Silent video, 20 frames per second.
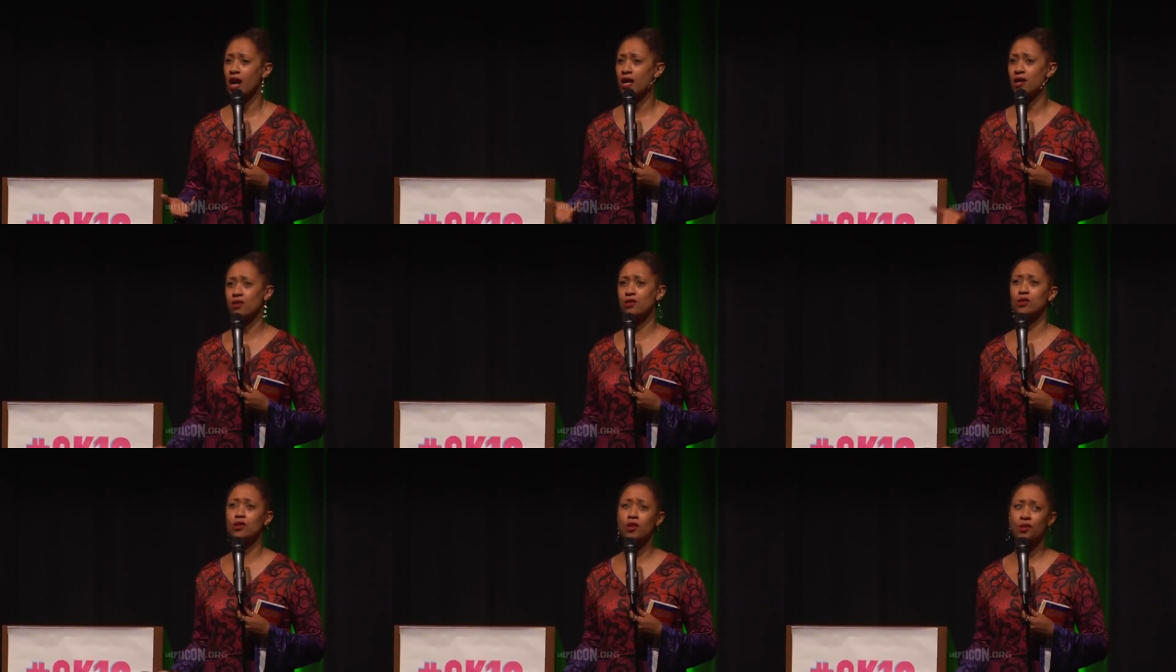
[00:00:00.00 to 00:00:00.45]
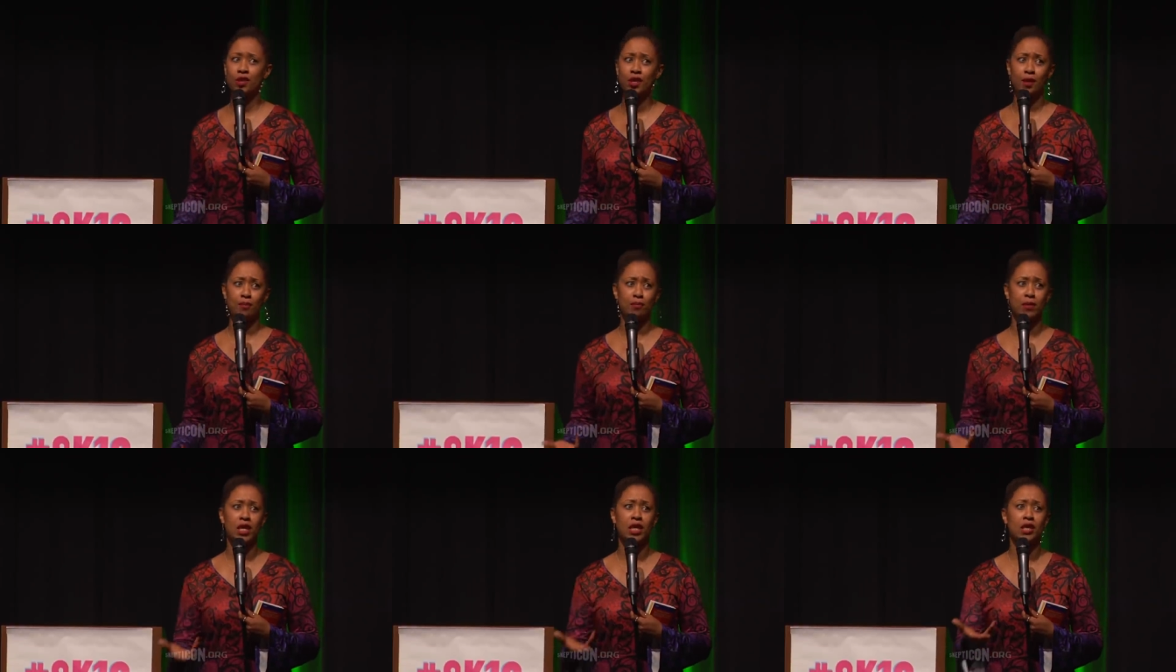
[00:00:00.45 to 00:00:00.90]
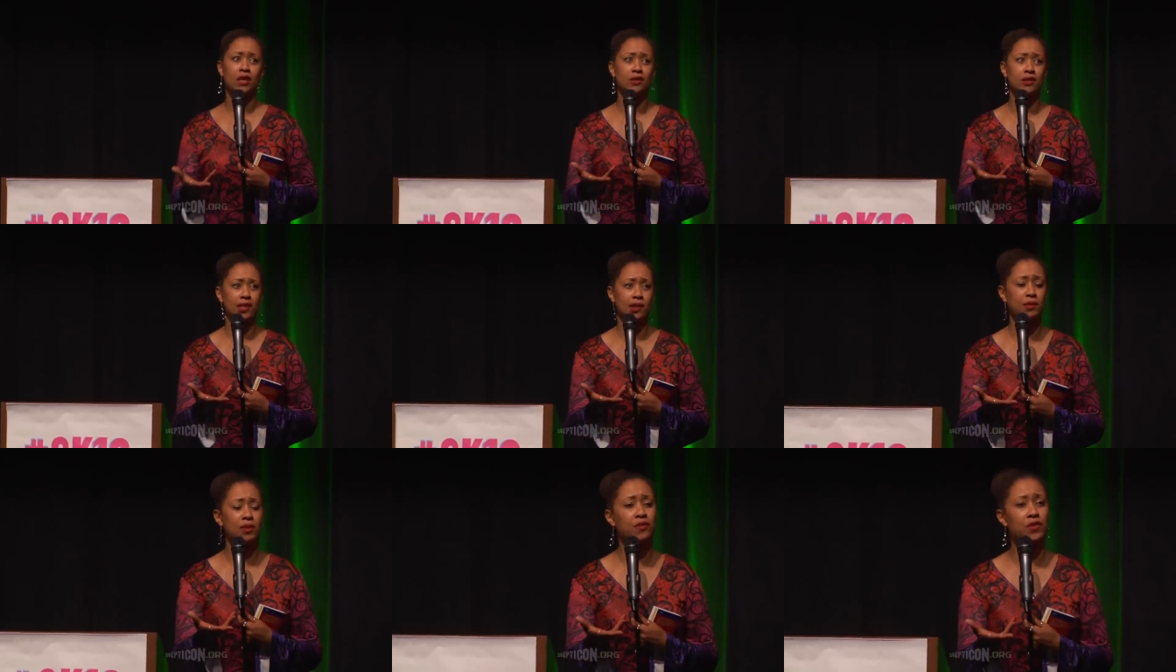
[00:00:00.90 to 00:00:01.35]
I also know that I'm meeting
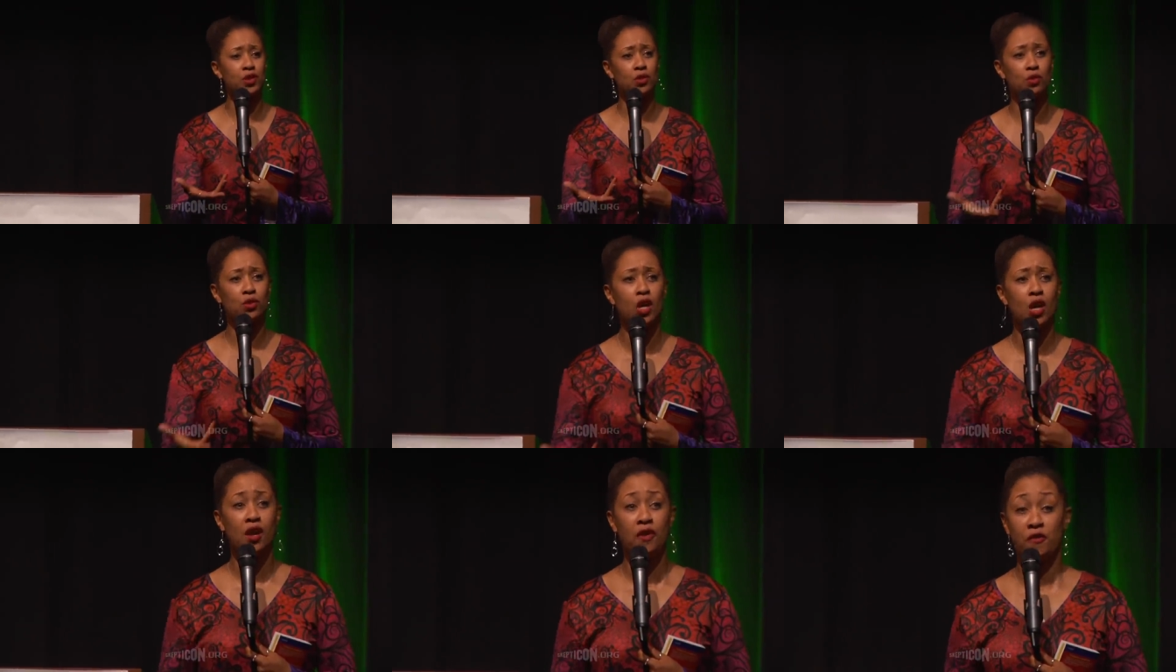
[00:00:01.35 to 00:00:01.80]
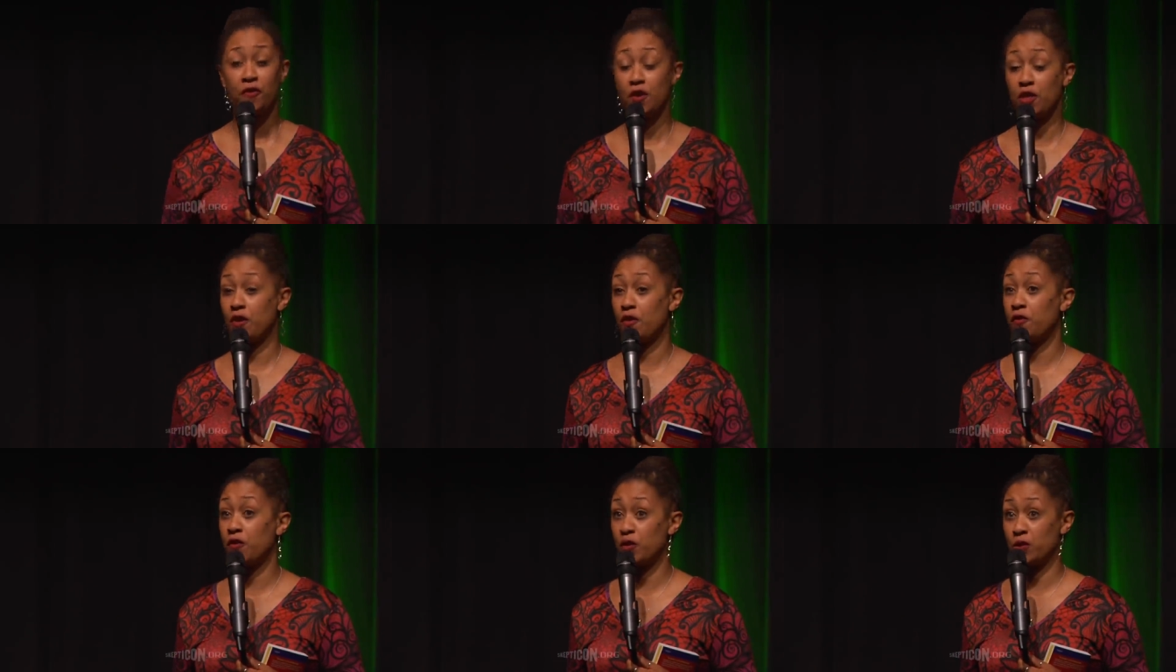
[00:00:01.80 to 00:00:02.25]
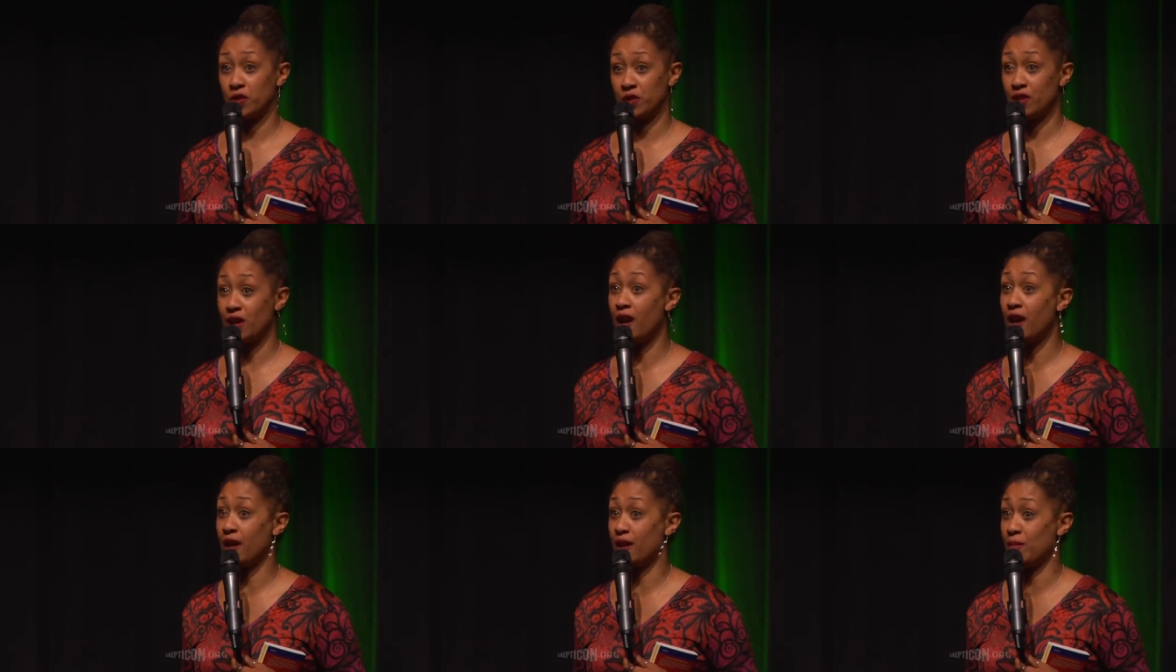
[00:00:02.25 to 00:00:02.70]
some of you for the first
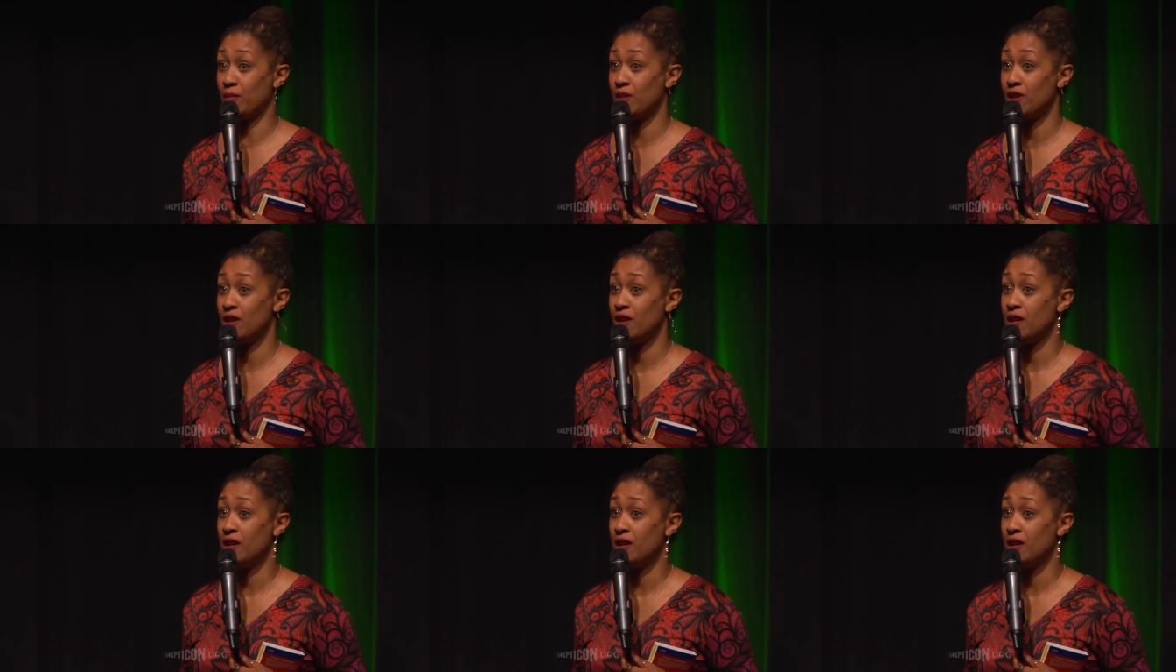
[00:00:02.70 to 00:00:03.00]
time.